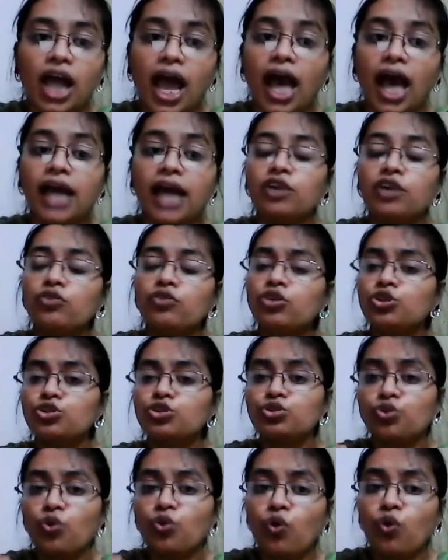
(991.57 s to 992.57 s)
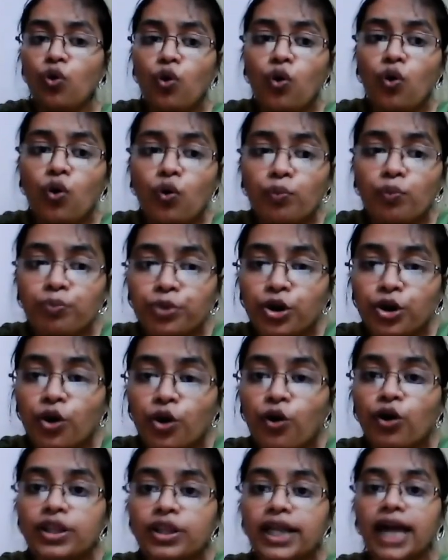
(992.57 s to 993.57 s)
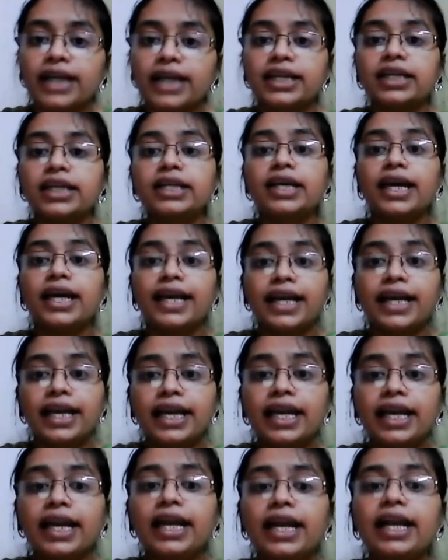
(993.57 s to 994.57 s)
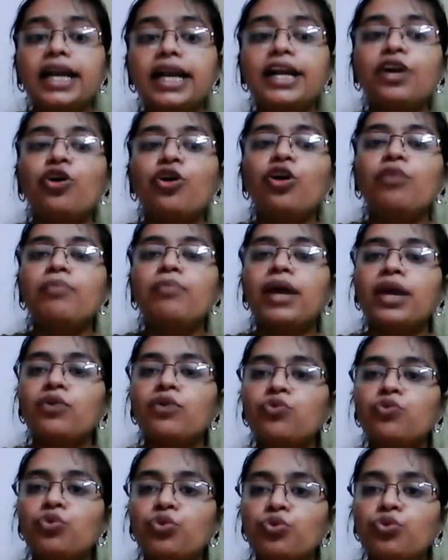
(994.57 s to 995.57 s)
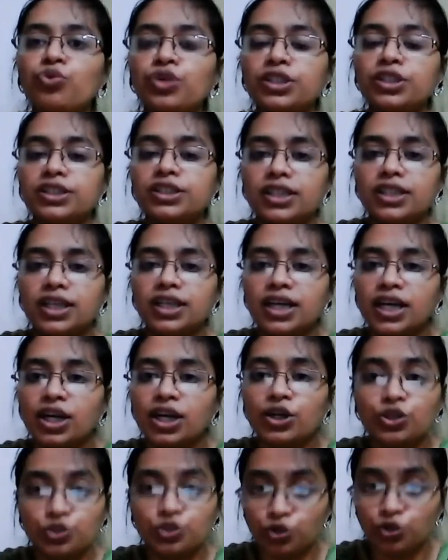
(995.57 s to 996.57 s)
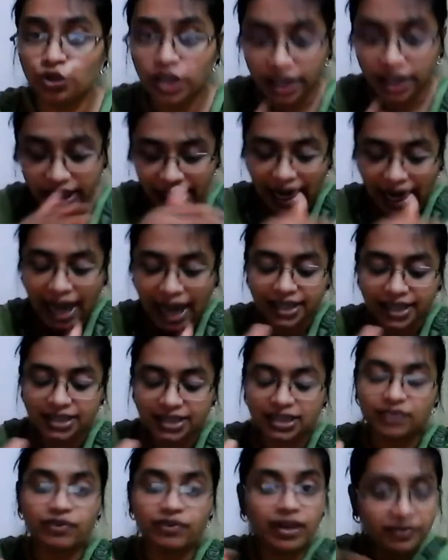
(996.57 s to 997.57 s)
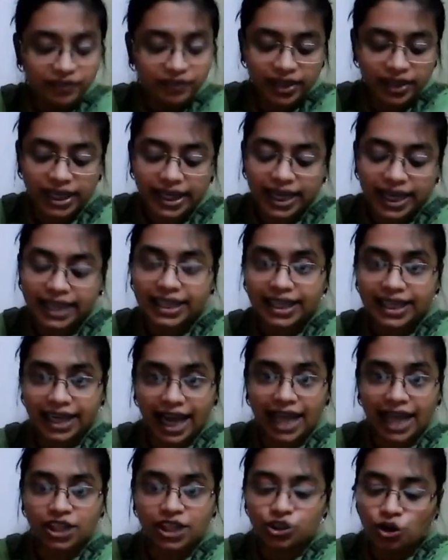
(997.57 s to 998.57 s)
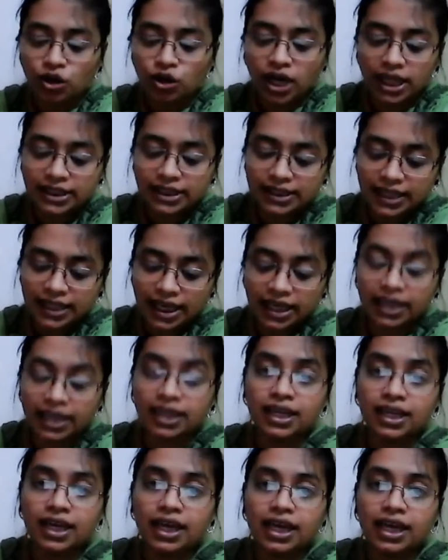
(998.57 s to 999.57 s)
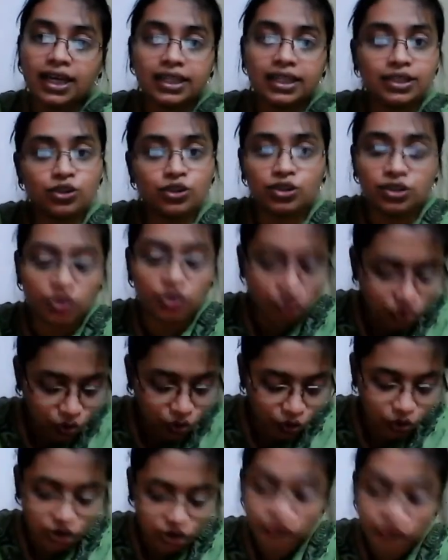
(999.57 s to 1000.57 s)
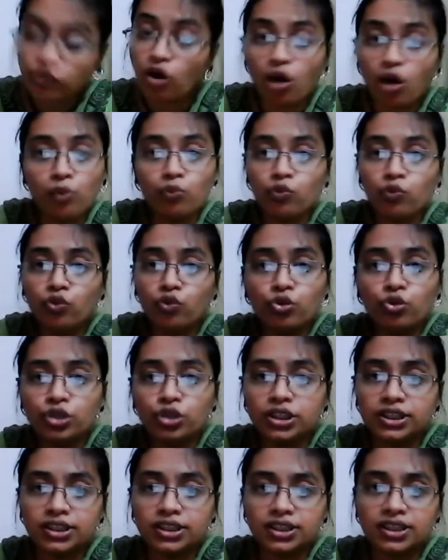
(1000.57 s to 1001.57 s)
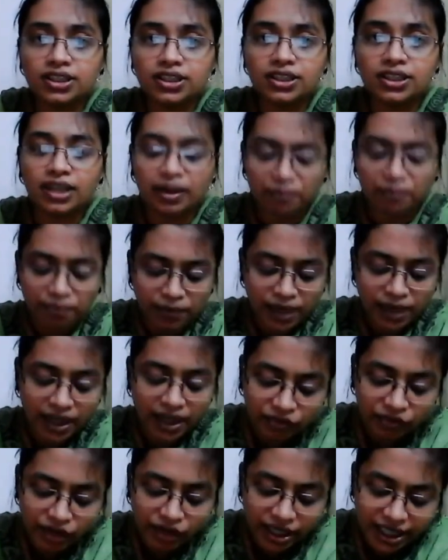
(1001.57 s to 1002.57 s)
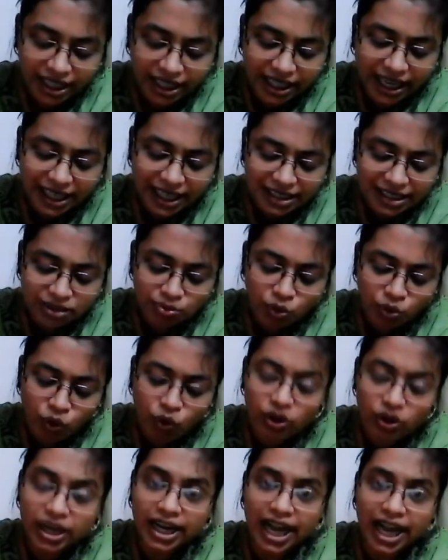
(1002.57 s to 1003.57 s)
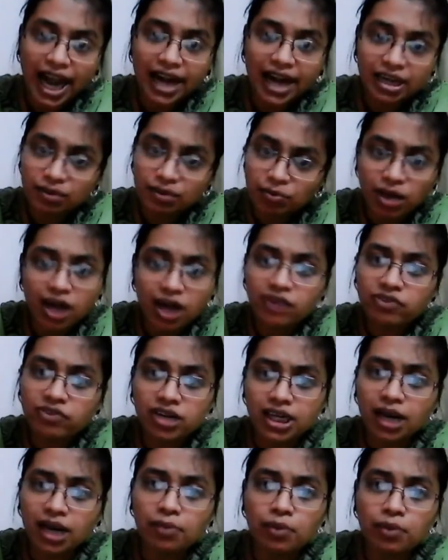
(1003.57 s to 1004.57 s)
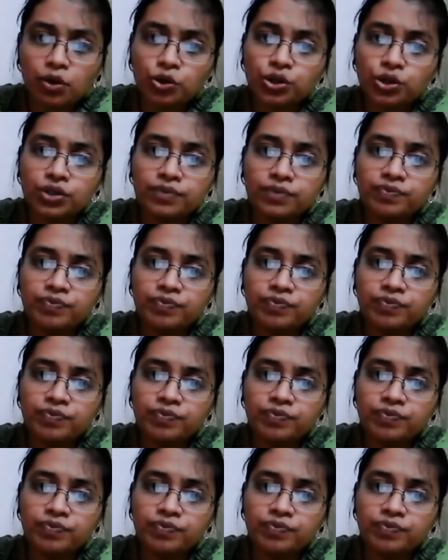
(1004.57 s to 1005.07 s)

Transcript: and it was so pure that it healed all my wounds. So the cracks, when we get cracks on our skin, those form wounds. If it gets more cracked, blood will come out.